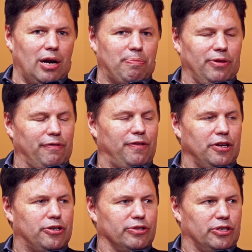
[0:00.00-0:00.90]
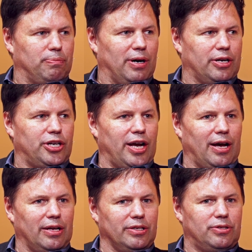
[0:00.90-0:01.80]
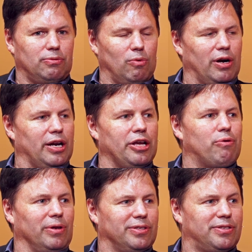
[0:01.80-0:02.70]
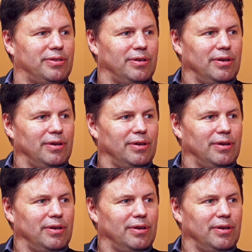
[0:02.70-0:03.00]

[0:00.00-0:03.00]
up in the features as much as what it equals.